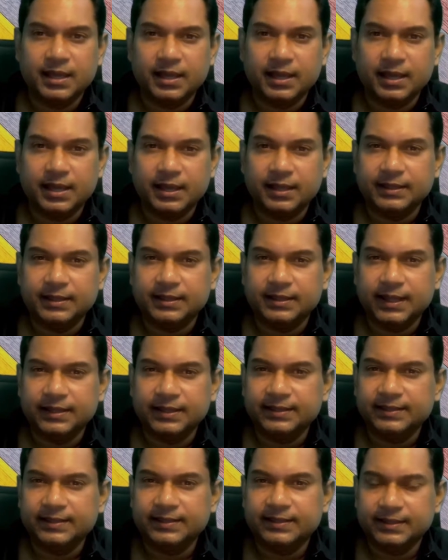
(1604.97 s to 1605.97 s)
And
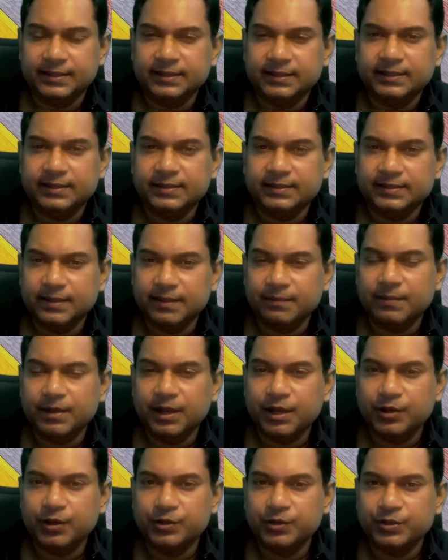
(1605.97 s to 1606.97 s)
that still
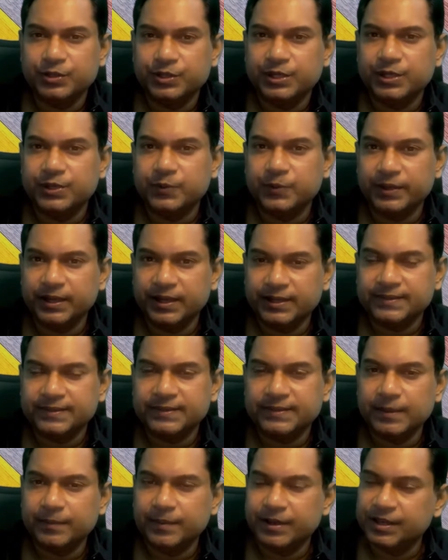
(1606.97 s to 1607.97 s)
somehow took away
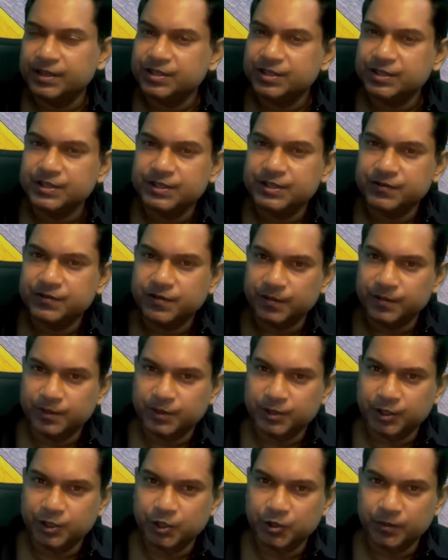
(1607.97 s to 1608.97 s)
some agency from
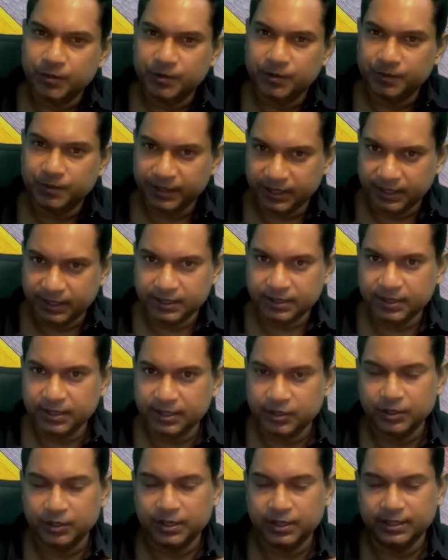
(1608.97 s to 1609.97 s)
the human being.
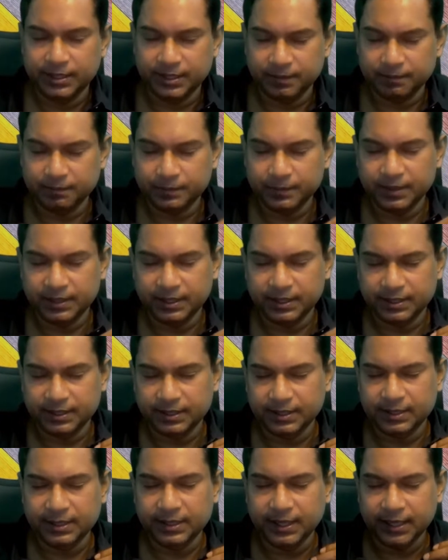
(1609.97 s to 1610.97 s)

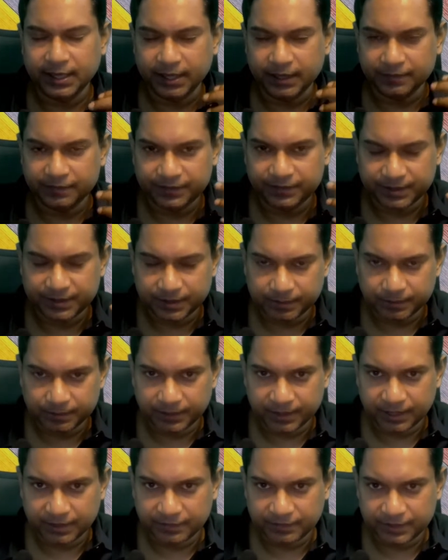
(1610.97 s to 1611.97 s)
It gave some
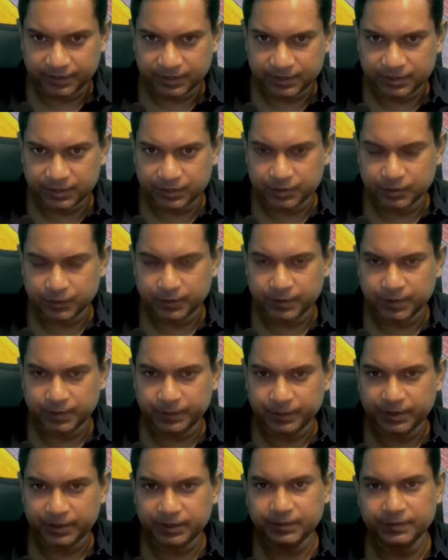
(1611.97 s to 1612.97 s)
benefit to
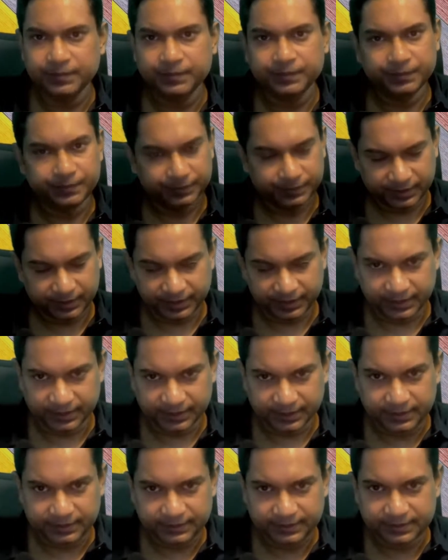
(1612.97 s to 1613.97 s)
people,
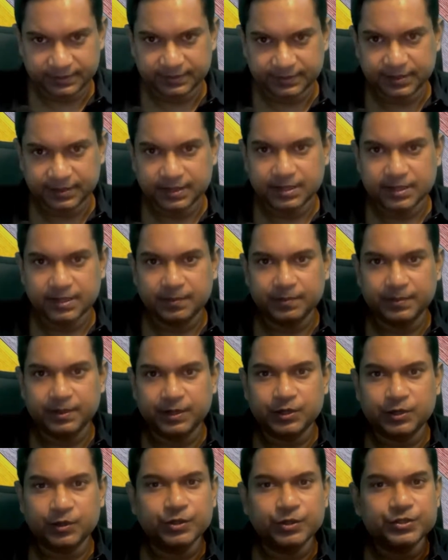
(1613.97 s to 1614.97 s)
yes, but
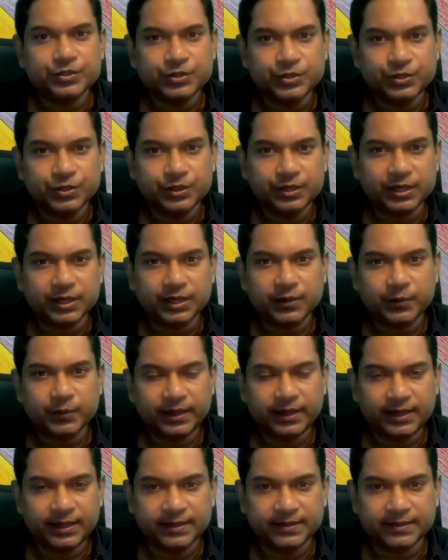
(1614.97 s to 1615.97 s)
it also took
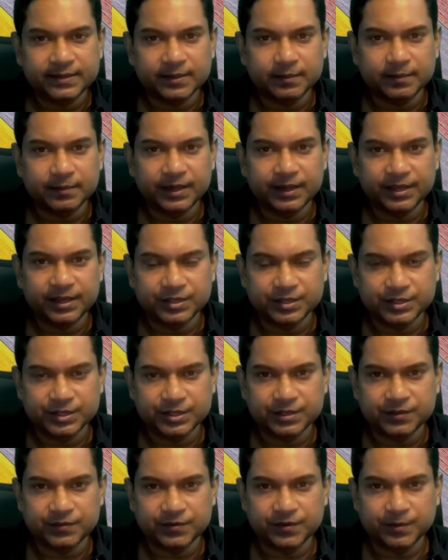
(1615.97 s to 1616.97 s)
away some
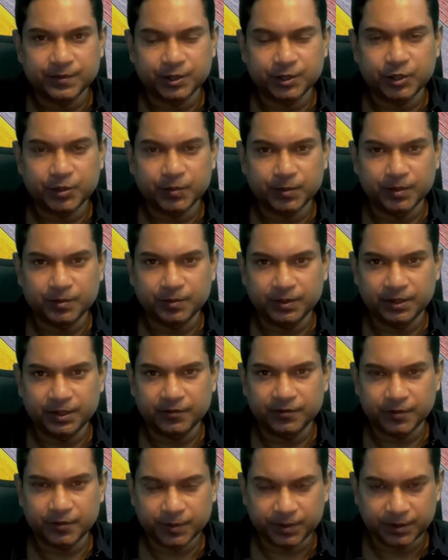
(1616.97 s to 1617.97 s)
agency from the human
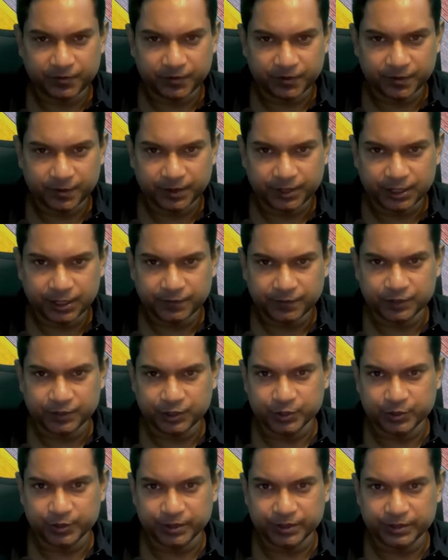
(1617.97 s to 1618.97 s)
being, from the
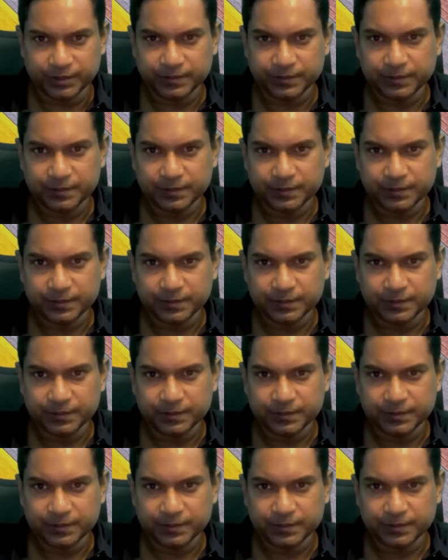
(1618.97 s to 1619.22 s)
individual.